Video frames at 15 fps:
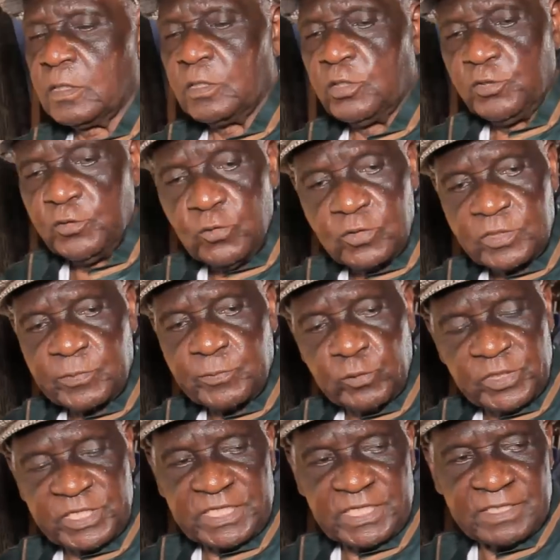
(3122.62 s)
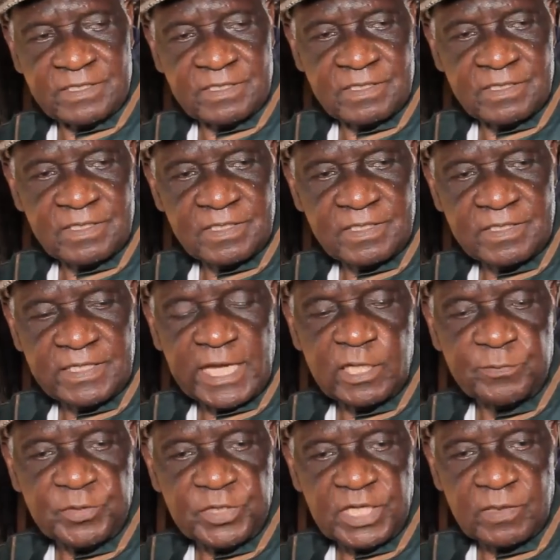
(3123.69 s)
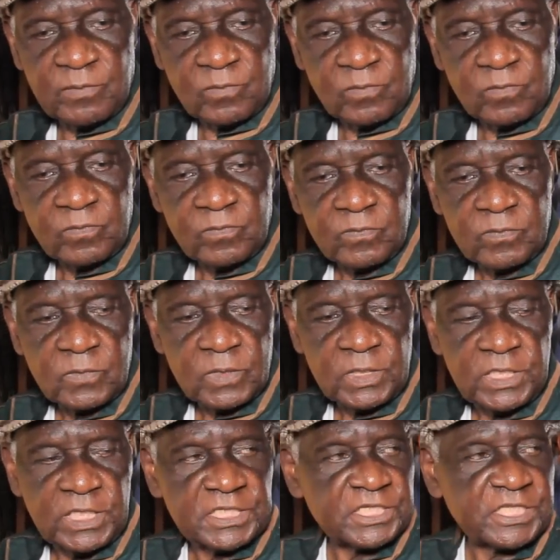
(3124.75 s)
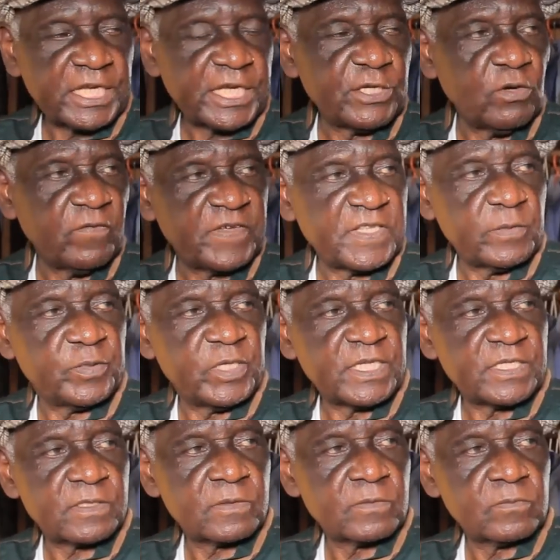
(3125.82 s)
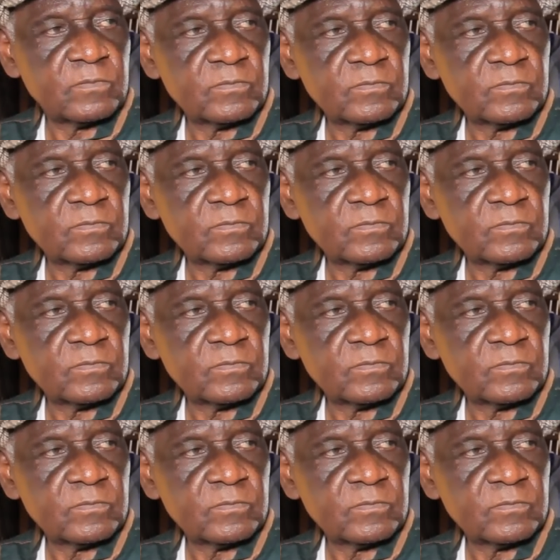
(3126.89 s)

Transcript: News bulletin, 9 p.m., he had taken over the place